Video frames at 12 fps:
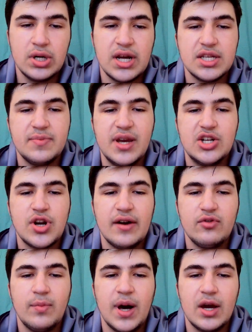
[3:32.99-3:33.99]
has made
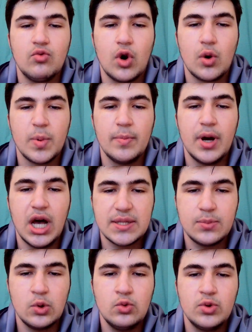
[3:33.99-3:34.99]
travel by warp impossible,